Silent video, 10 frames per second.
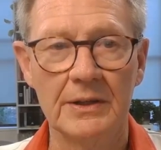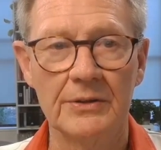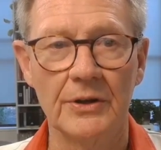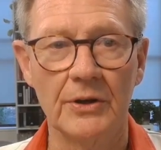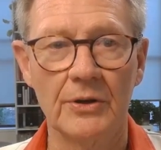
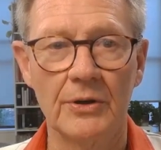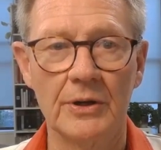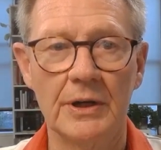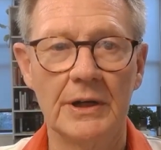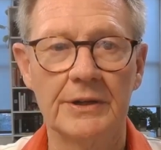The
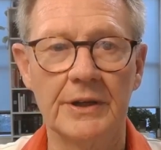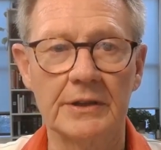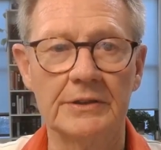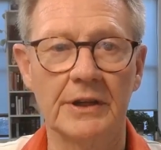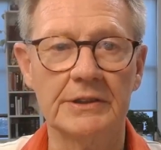law
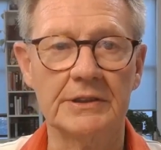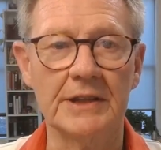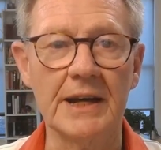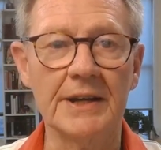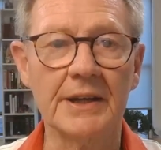does not
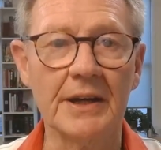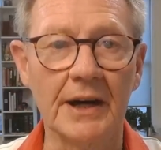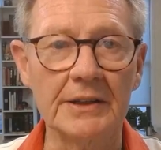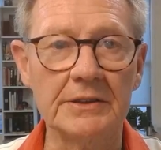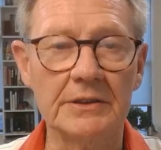stand
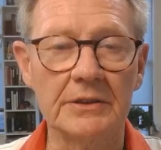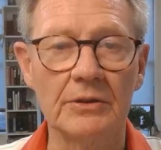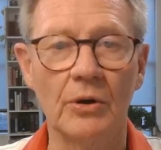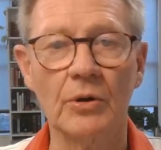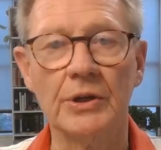against
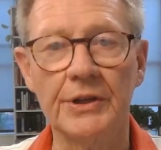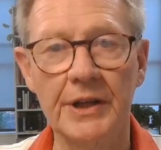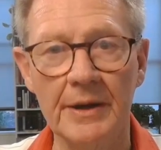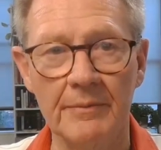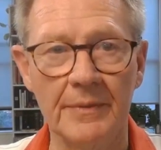or
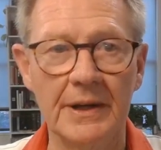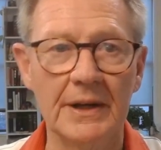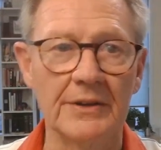condemn